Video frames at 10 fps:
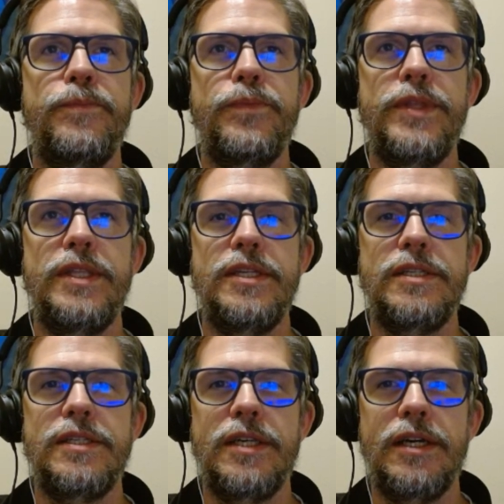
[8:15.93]
than
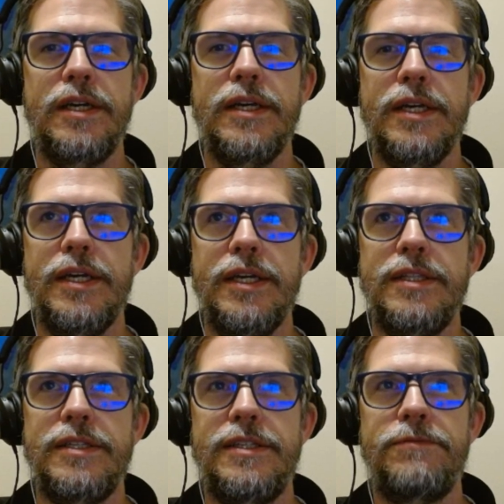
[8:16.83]
this
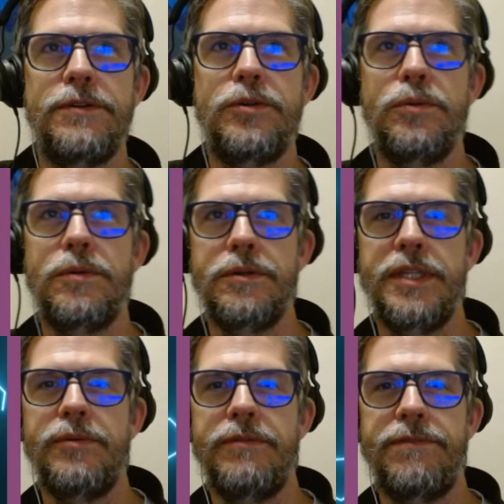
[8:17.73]
difficult world
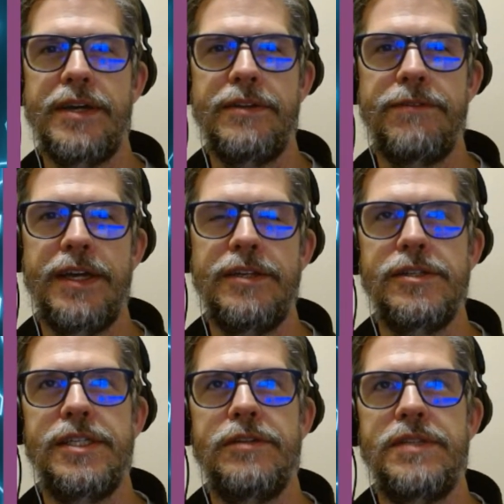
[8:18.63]
that we find
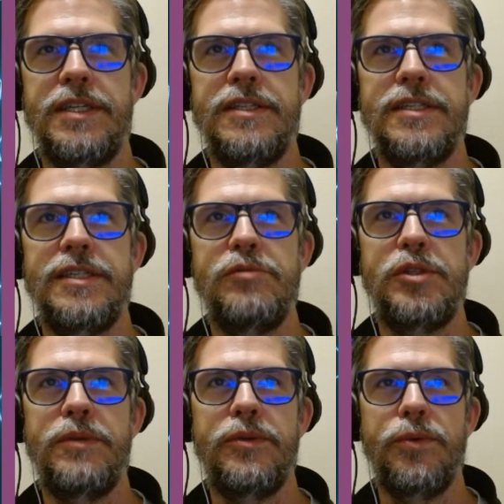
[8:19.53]
ourselves in, that seems to
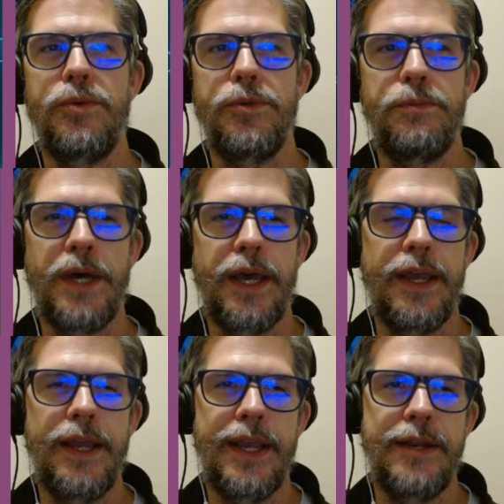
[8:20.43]
be ruled
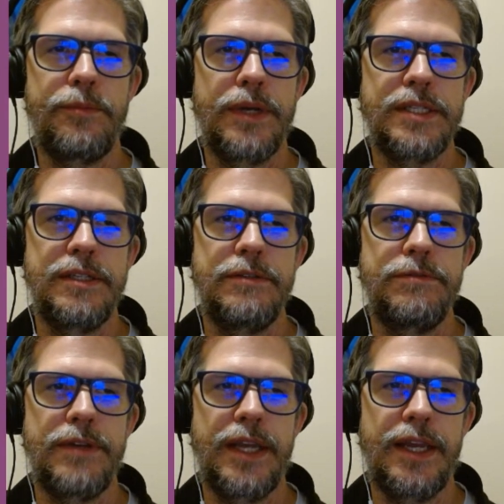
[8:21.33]
by an oppressive
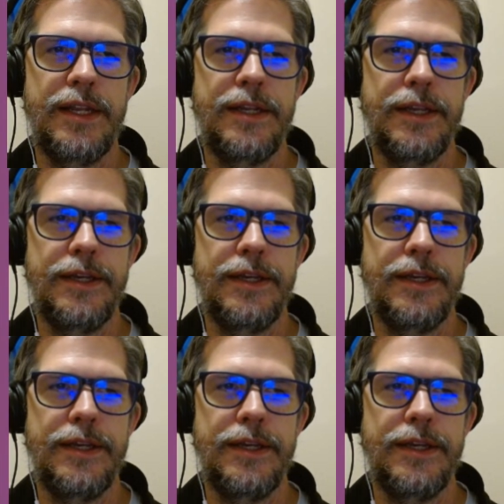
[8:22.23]
and